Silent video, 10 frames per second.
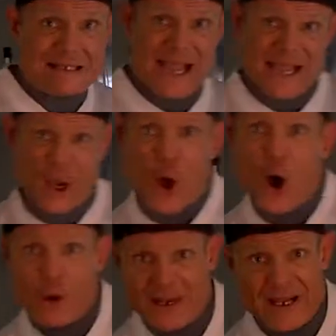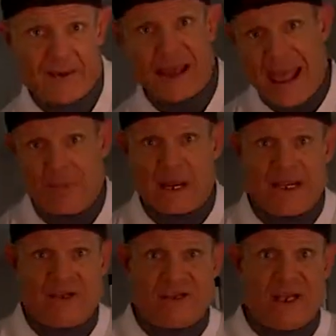like an all-in and gambling
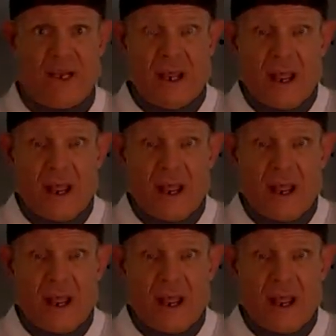and shit.